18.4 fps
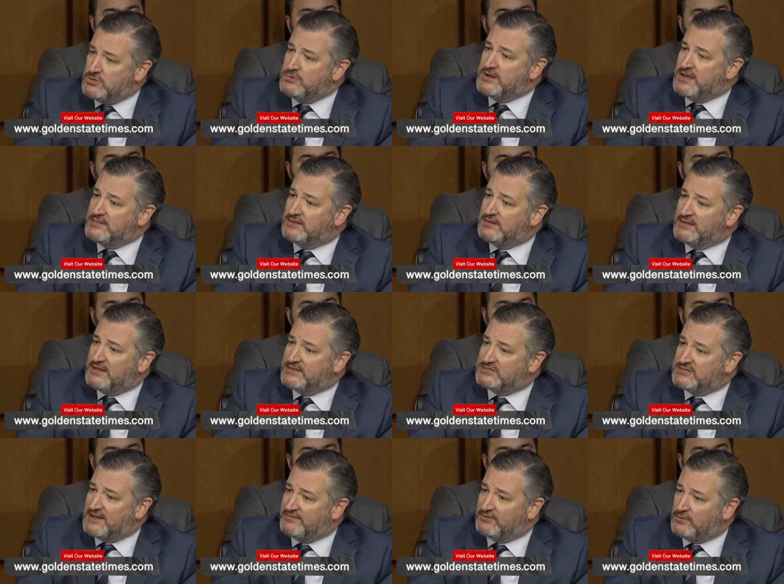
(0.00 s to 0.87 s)
you
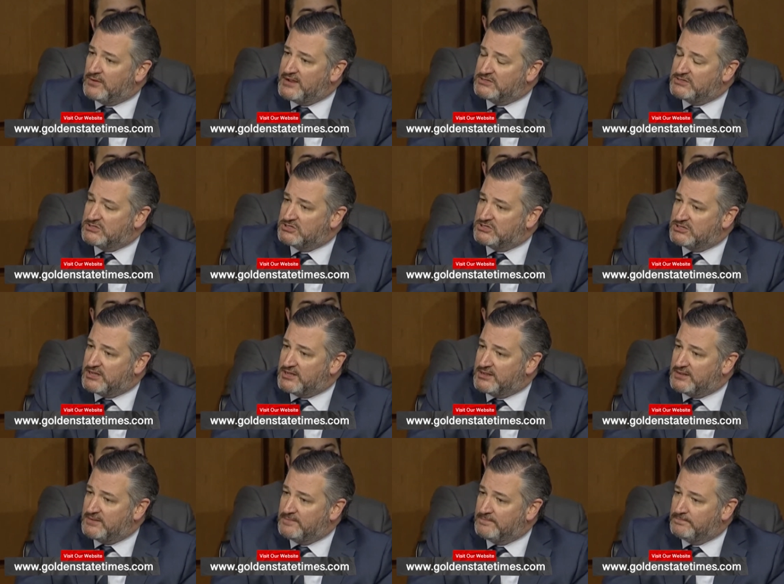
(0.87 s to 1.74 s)
nonetheless have a right to
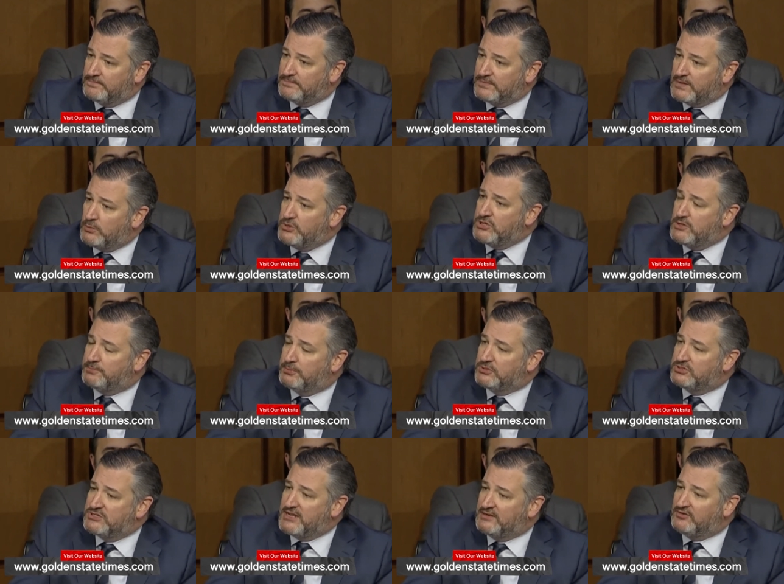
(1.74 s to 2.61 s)
say? Will you
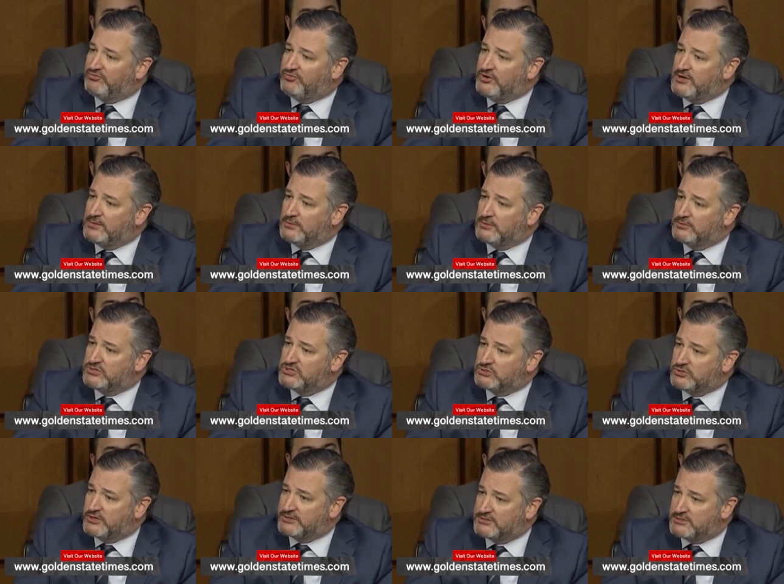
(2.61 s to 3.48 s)
protect freedom or
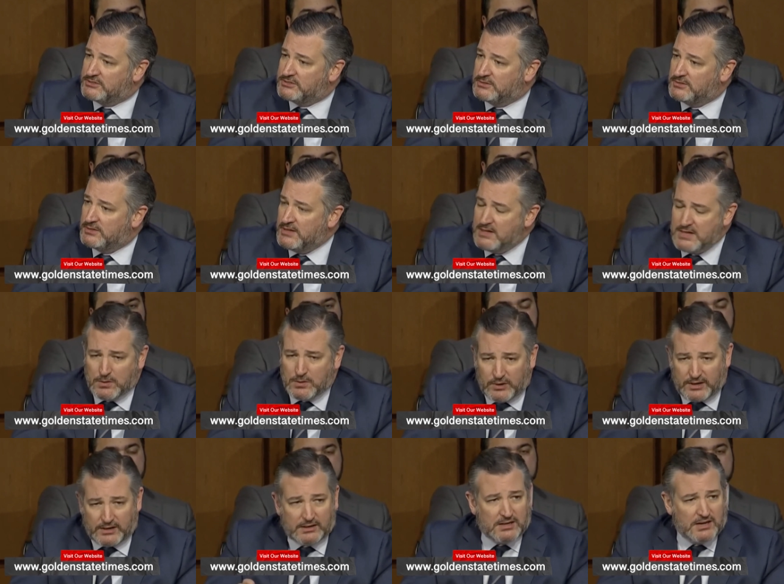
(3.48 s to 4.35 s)
restrict it?
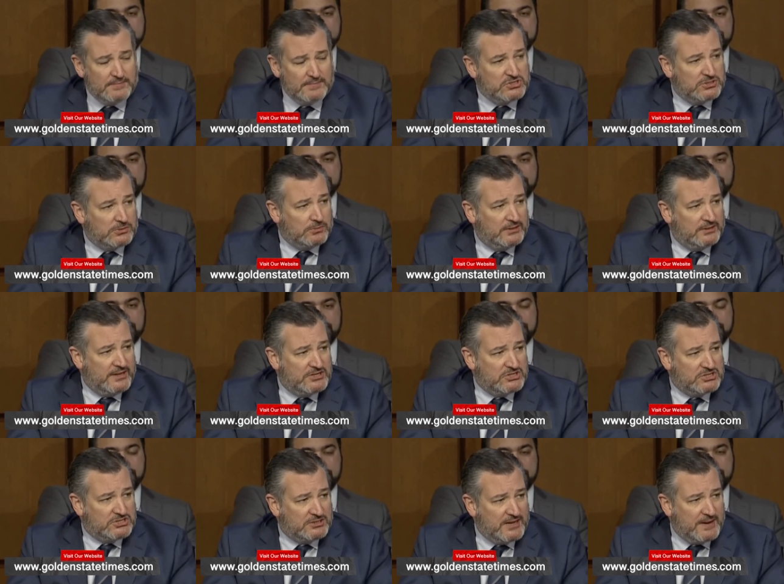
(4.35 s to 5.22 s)
When it comes to
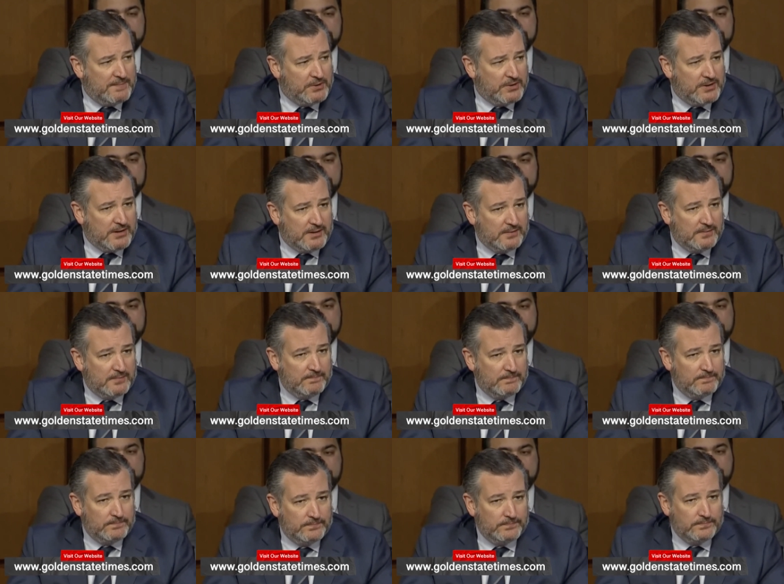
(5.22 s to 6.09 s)
religious liberty,
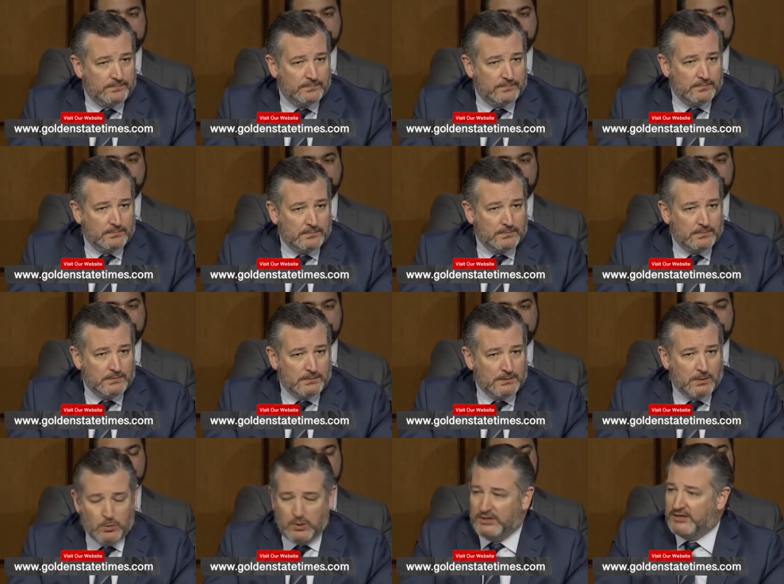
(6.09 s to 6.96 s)

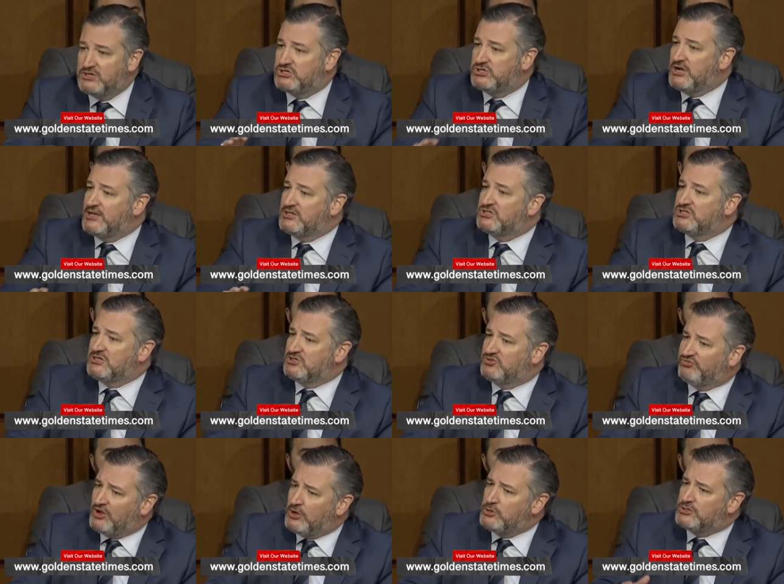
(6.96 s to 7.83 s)
will a
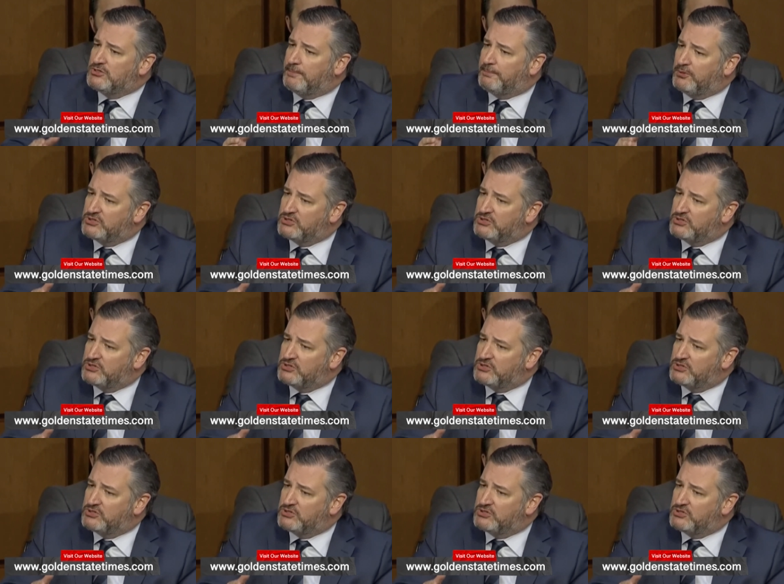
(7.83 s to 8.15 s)
justice vote to